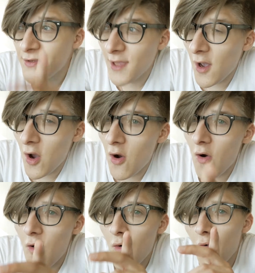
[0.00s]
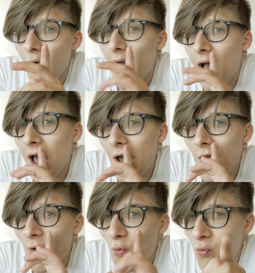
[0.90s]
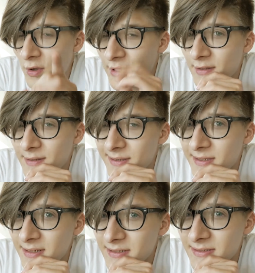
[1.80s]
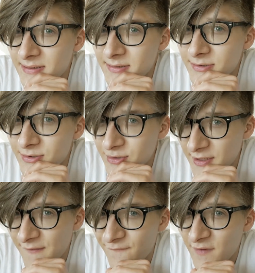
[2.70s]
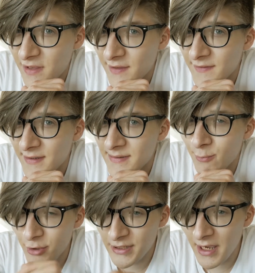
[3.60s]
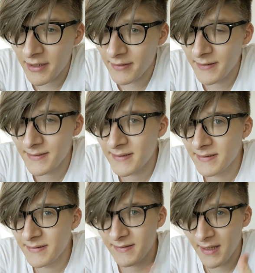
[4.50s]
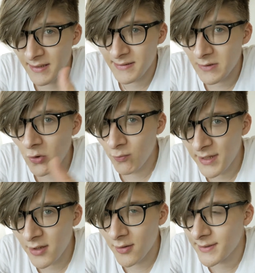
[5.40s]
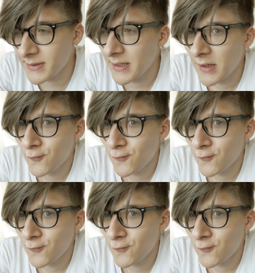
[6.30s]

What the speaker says: though I wouldn't set a cartoonish villain as a protagonist, and it's all because,